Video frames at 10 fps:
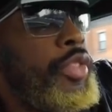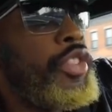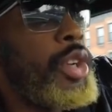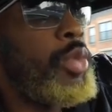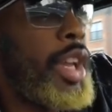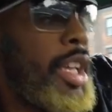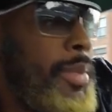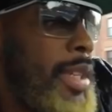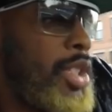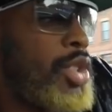film when I get
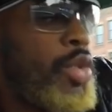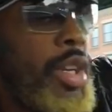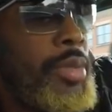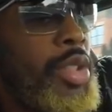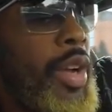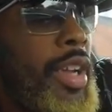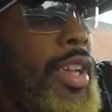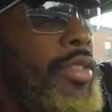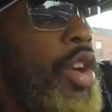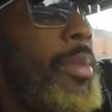back to the crib, so I'll
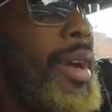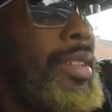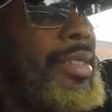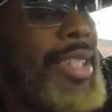give y'all my